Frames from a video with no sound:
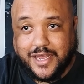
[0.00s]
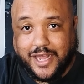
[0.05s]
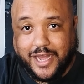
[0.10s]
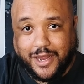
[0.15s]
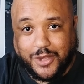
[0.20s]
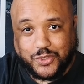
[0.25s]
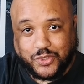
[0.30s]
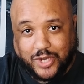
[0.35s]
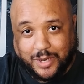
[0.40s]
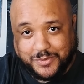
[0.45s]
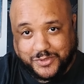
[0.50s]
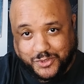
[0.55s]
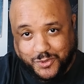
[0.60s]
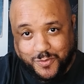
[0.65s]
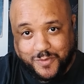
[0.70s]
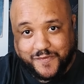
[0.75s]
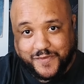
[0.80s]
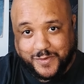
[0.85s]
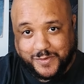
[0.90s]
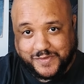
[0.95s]
And I dropped
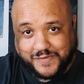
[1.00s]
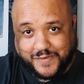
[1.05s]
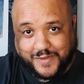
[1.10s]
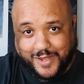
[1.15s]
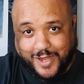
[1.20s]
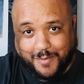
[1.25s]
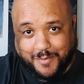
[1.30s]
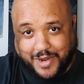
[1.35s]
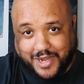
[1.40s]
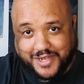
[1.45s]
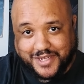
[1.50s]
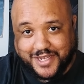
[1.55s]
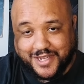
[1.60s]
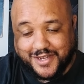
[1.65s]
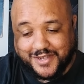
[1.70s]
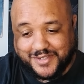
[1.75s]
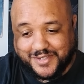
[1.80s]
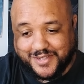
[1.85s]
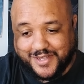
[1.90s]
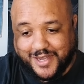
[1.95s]
two reviews for that. I'm about to get
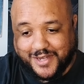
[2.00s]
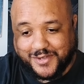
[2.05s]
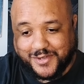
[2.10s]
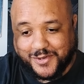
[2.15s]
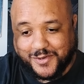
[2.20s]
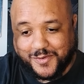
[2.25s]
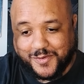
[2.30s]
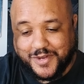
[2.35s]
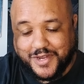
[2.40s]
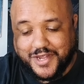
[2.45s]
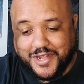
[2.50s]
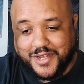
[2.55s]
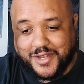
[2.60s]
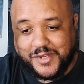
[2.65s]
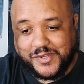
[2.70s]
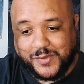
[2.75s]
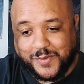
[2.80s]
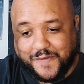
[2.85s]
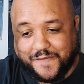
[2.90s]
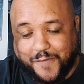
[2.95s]
into that, though.
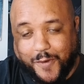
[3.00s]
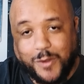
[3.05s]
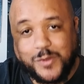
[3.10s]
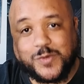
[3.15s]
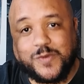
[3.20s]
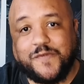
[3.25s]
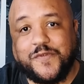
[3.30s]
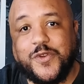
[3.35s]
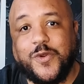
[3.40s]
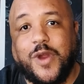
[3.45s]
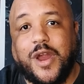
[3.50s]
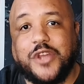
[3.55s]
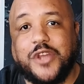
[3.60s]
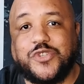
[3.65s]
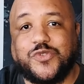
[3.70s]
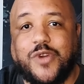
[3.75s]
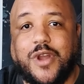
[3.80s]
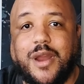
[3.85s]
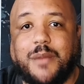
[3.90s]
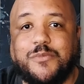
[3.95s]
So the first review I
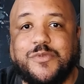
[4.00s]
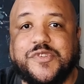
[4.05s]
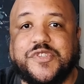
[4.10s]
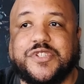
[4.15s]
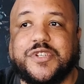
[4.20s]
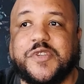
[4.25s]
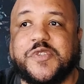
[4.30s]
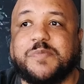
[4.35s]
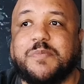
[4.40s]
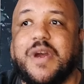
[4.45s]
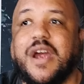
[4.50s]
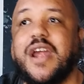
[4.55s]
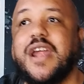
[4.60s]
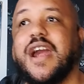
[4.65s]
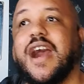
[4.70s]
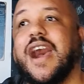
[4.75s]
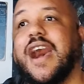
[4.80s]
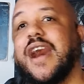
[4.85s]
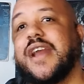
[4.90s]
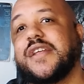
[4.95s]
dropped was just
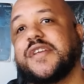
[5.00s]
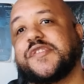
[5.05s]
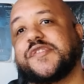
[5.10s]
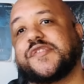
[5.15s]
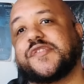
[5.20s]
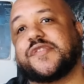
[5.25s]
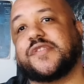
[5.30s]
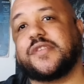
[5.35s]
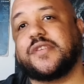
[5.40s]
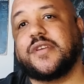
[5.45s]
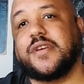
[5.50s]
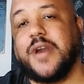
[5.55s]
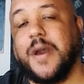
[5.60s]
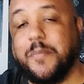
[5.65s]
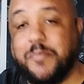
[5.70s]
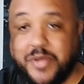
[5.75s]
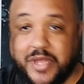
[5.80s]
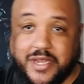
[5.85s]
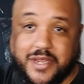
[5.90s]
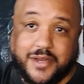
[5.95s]
my honest
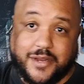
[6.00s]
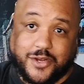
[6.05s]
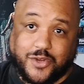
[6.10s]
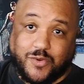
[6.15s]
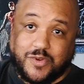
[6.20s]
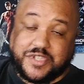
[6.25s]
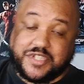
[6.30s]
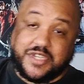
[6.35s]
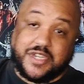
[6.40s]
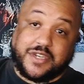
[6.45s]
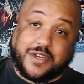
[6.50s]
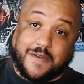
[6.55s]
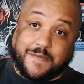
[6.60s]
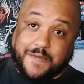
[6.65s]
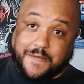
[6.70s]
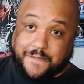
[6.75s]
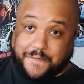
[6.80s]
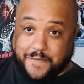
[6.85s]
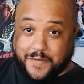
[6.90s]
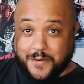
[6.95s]
opinion and critique
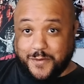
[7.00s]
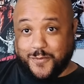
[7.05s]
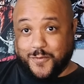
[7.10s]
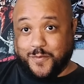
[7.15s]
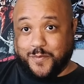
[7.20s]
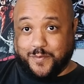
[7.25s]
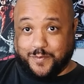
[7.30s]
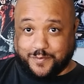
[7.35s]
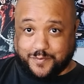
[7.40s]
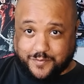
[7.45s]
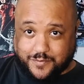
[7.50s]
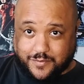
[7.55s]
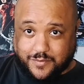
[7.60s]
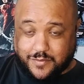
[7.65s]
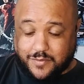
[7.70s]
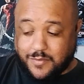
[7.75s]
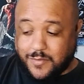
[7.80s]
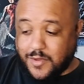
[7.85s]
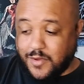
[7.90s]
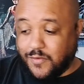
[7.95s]
of the film,
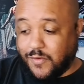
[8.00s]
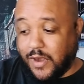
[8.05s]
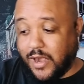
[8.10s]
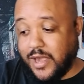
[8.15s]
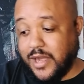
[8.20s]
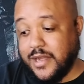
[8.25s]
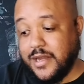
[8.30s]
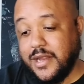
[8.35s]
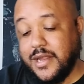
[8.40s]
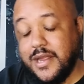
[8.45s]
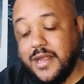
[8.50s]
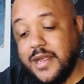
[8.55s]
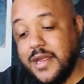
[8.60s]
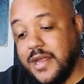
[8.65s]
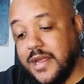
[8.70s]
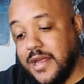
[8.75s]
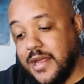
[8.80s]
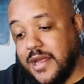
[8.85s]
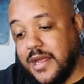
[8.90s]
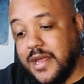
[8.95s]
right?
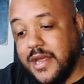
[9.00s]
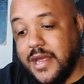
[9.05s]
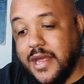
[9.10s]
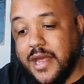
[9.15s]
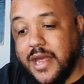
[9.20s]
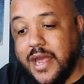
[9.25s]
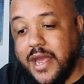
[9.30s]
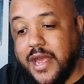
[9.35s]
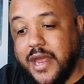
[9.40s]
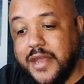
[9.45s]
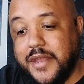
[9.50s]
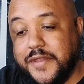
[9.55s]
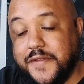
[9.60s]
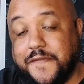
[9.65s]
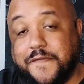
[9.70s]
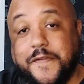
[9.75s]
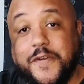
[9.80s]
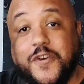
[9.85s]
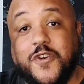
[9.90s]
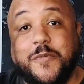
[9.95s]
And the
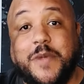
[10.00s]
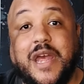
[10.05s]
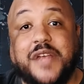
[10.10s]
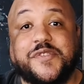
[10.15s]
film